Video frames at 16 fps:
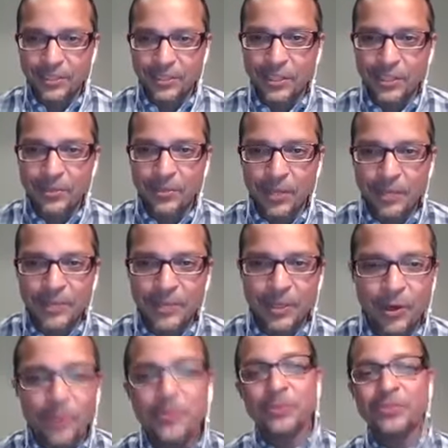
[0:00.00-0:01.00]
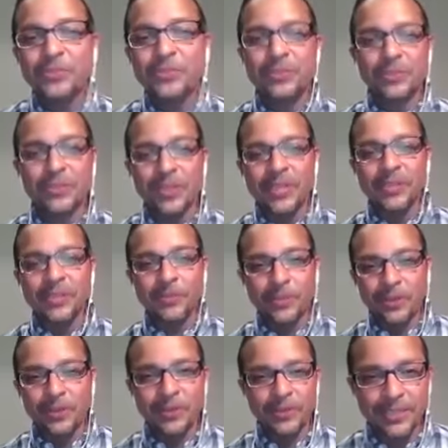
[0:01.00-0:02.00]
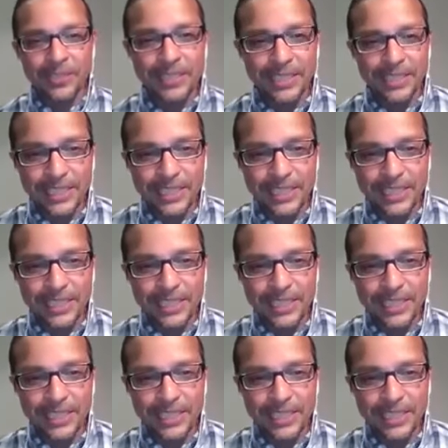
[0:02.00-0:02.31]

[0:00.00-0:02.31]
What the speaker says: I mean, almost to like where,